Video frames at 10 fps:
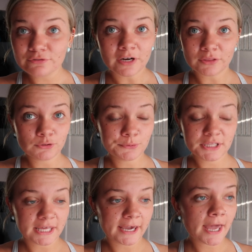forgot those were
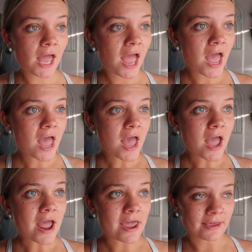a thing.
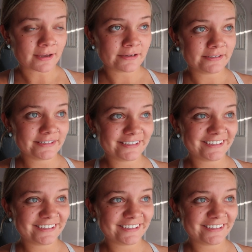And